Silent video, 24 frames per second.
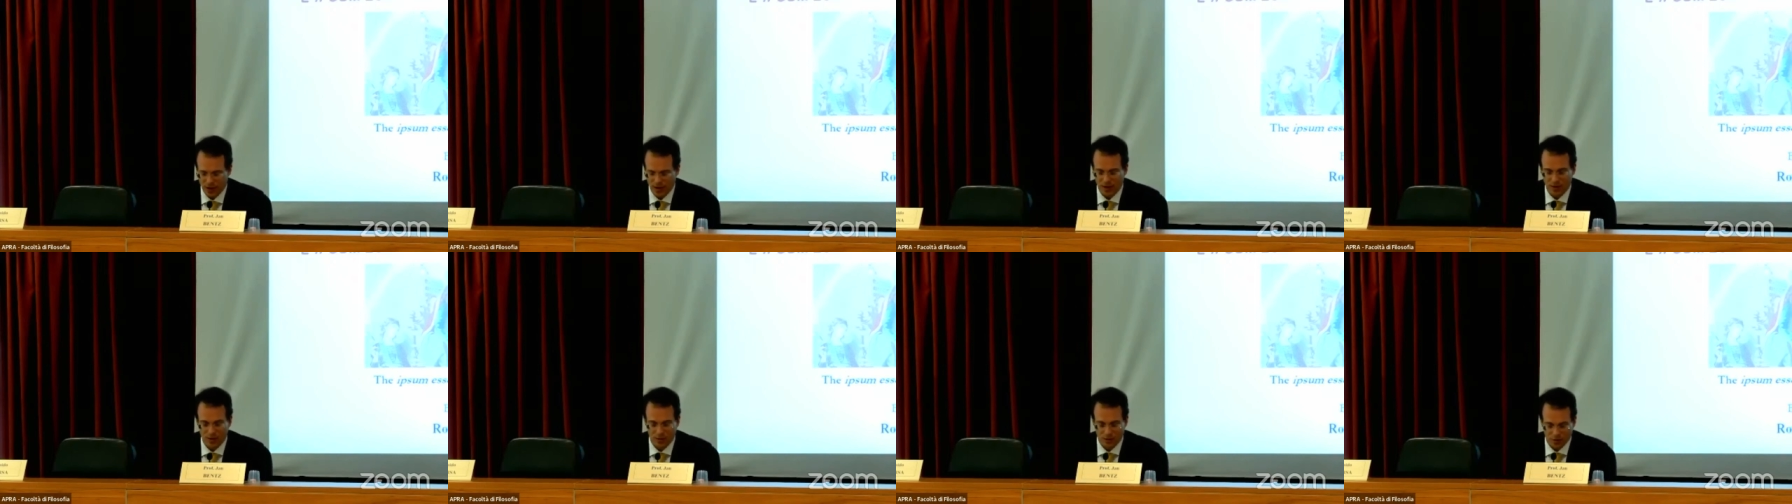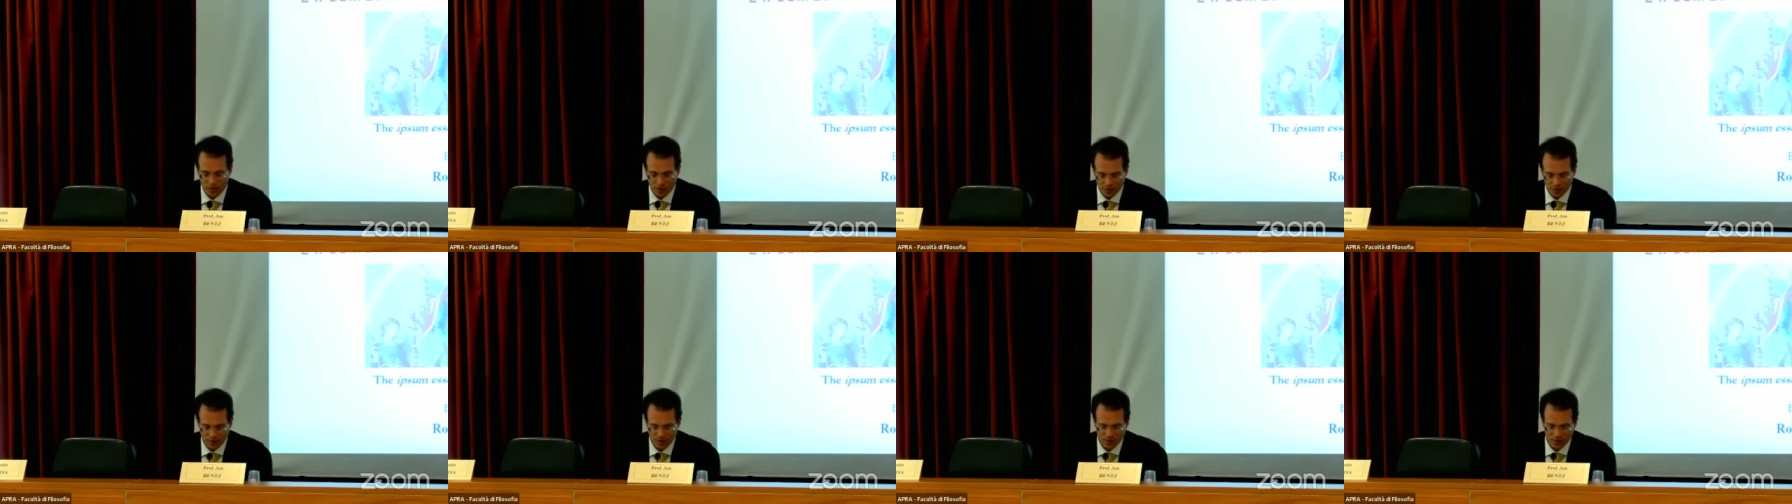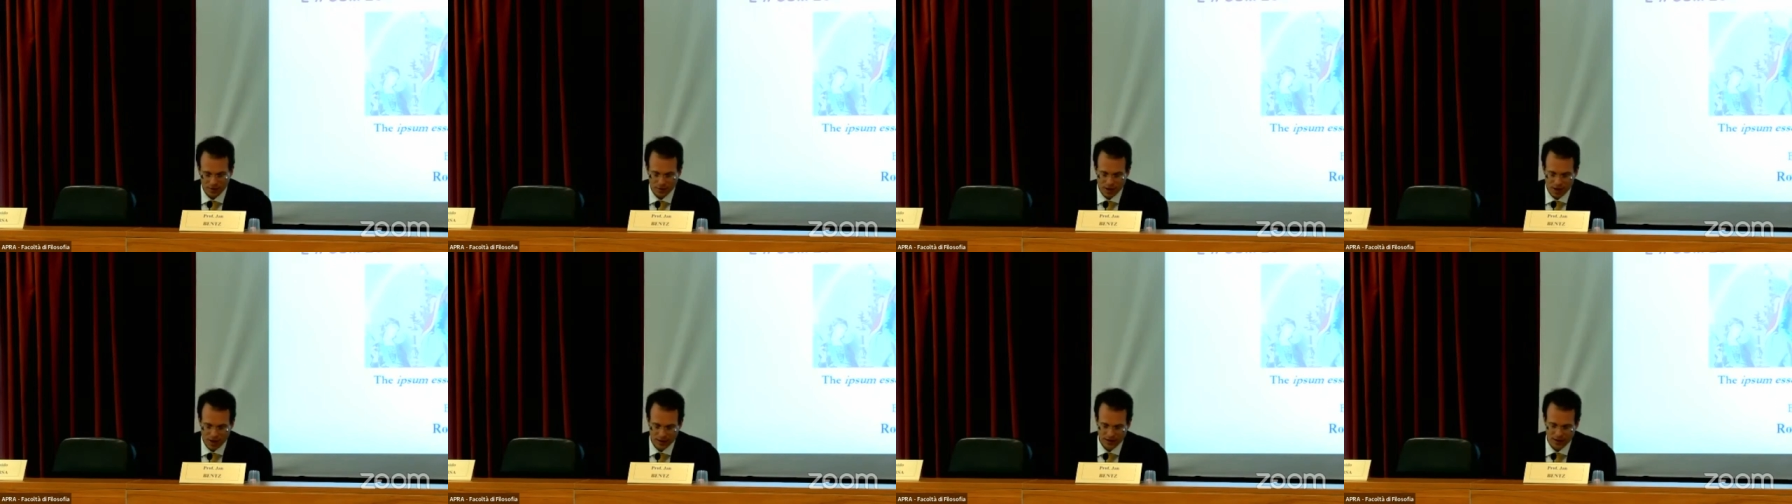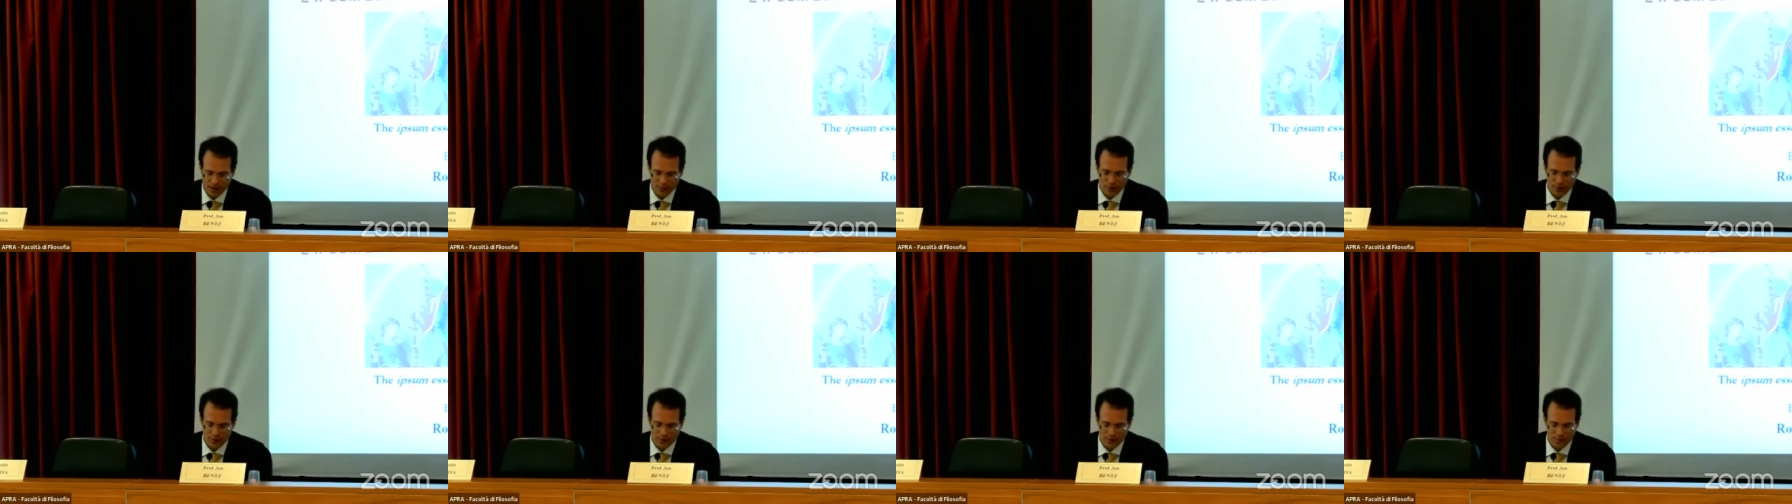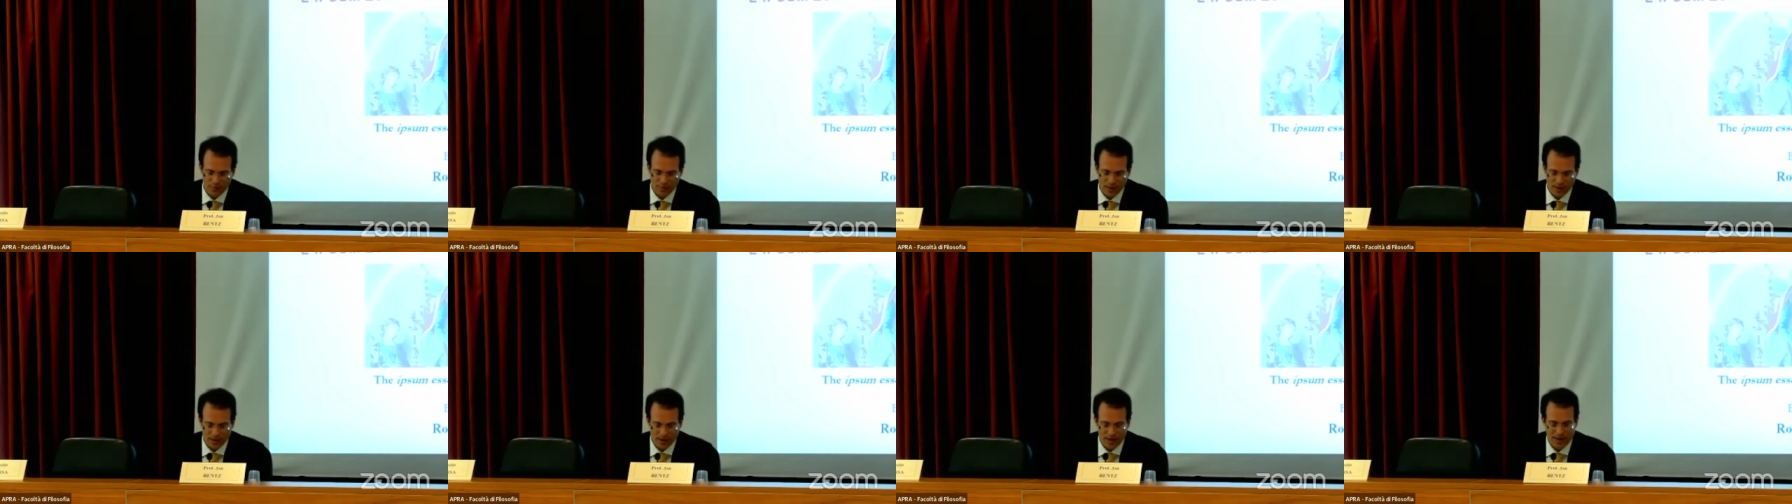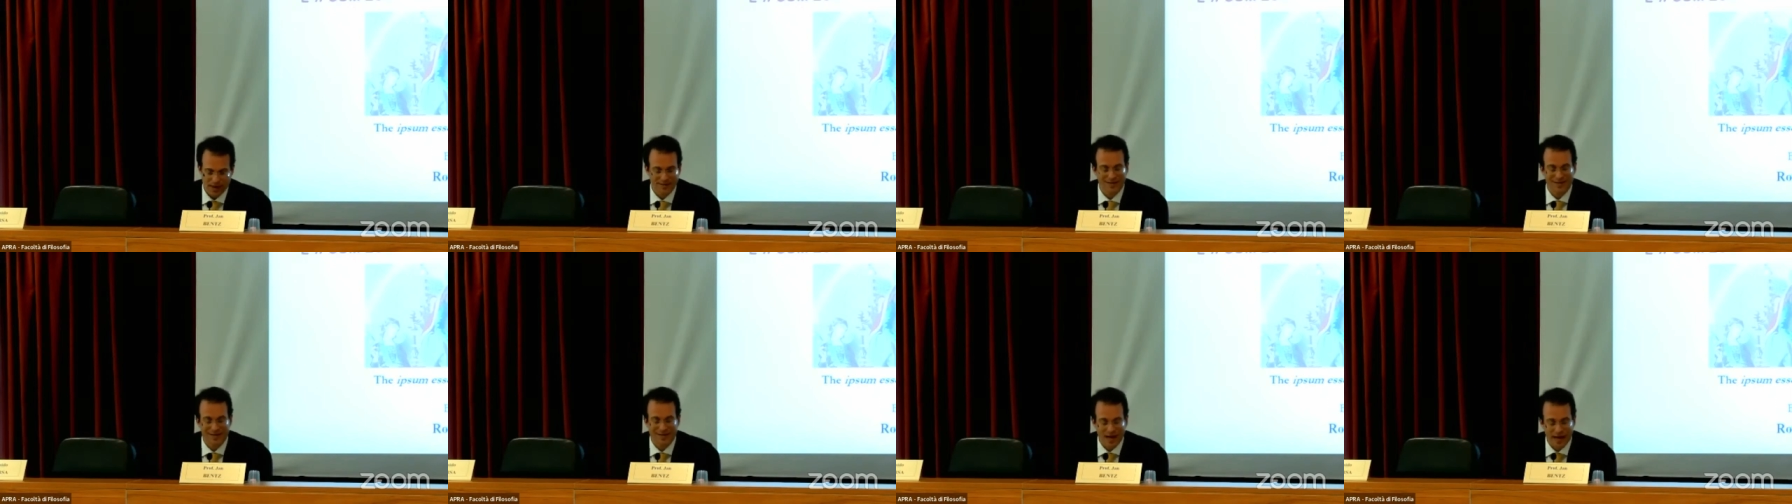in a univocal concept of
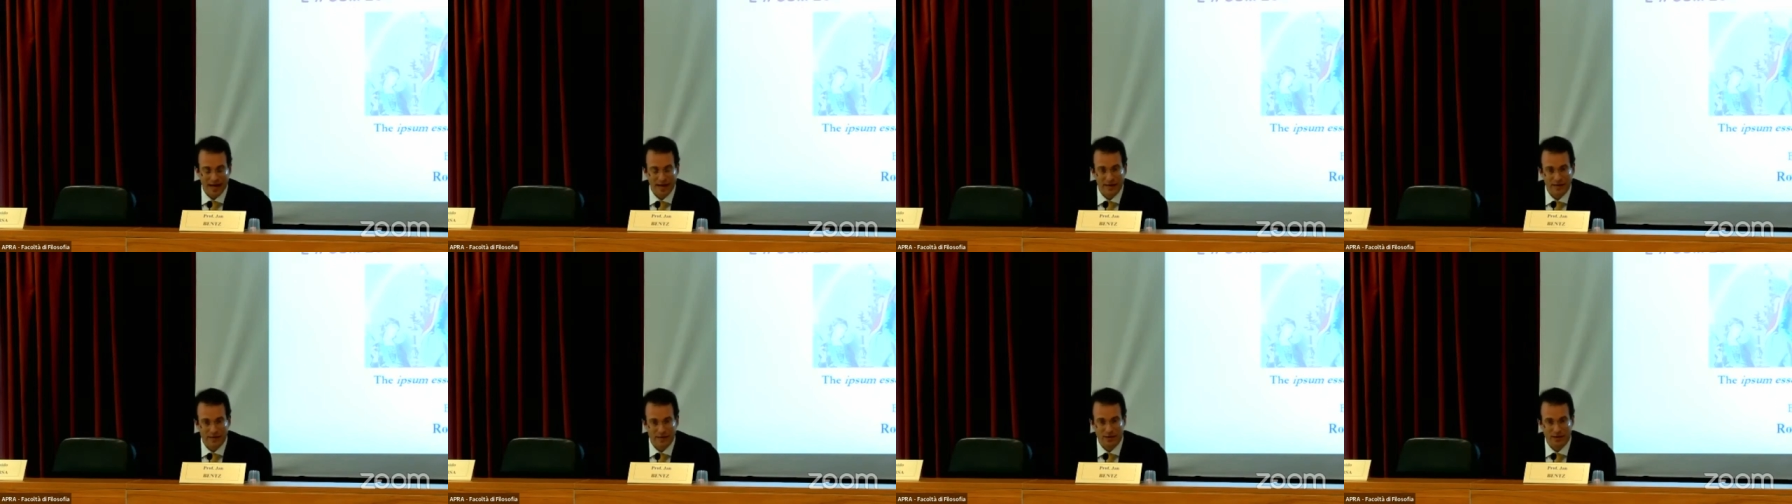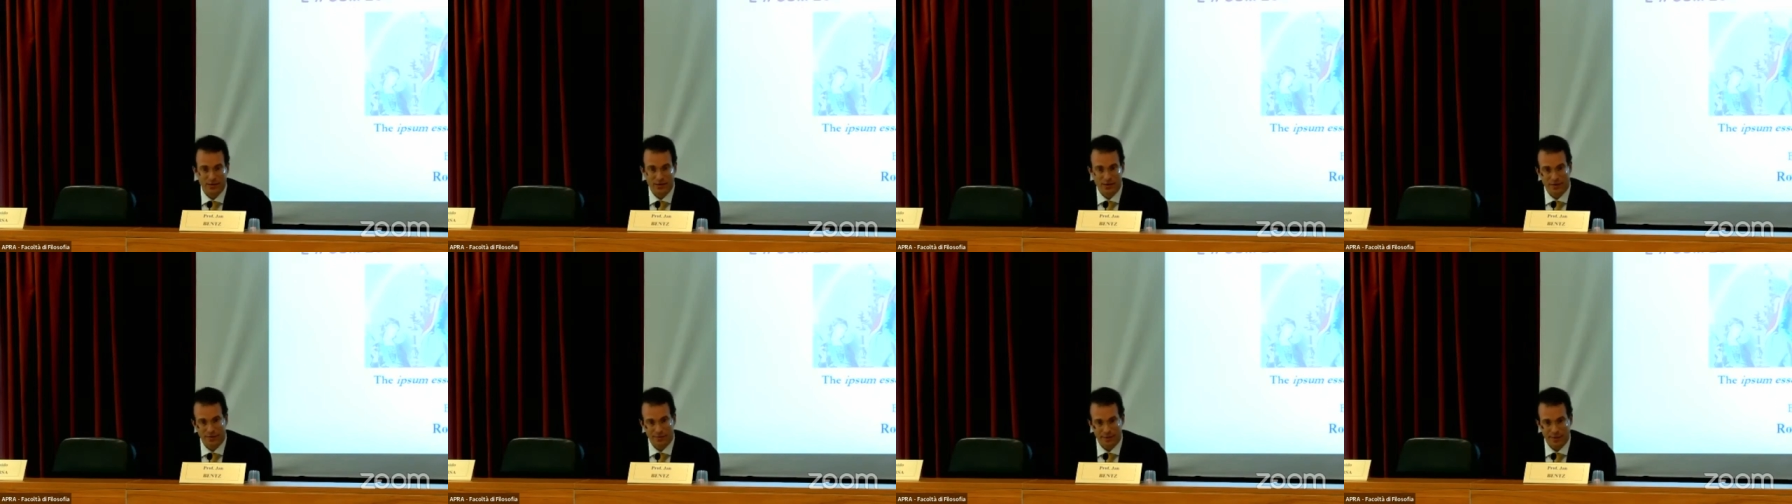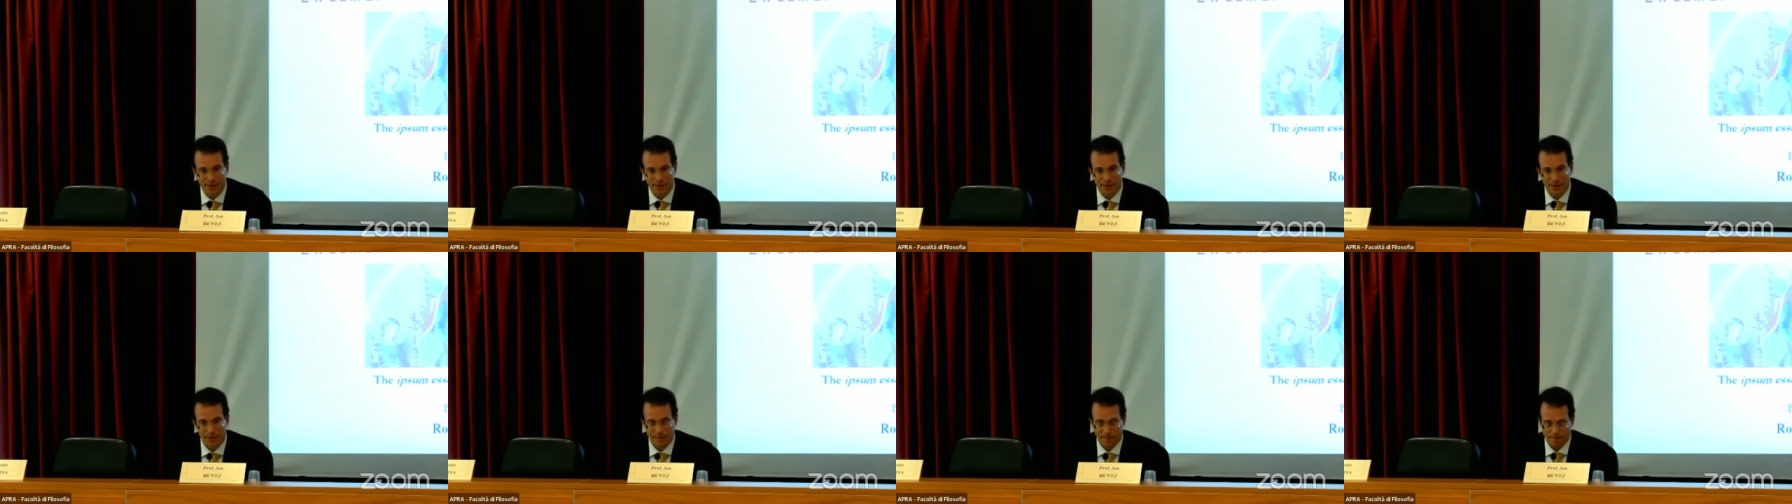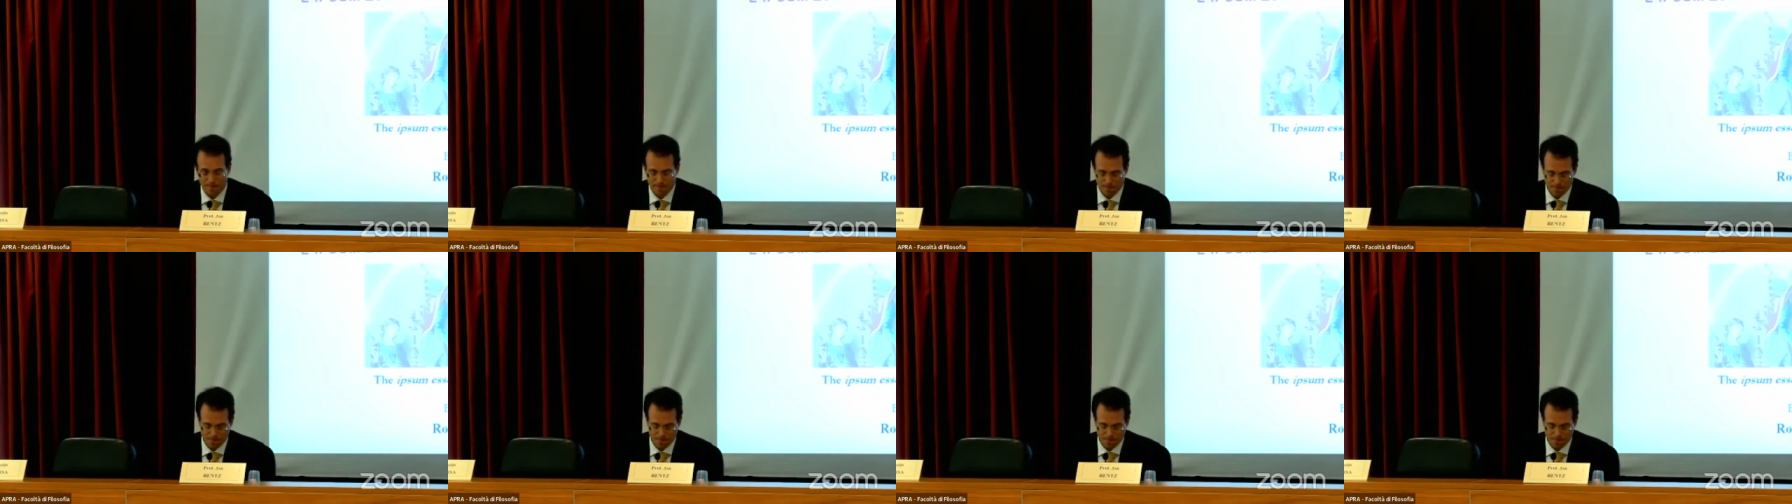being as its highest achievement.